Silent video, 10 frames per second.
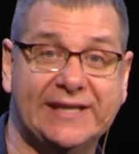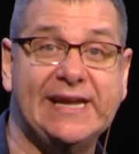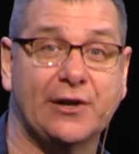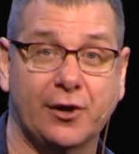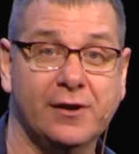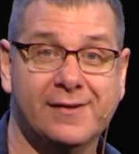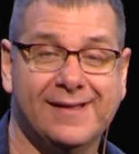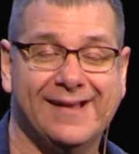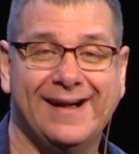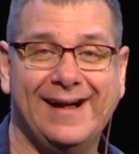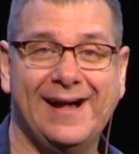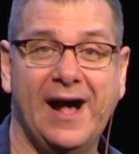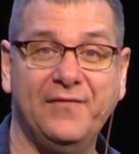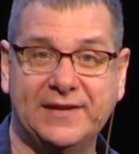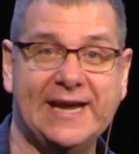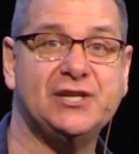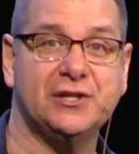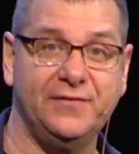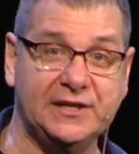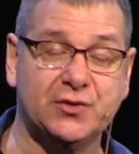leader of the nation
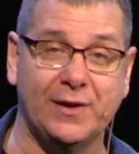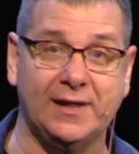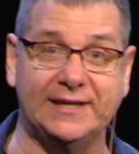of Israel.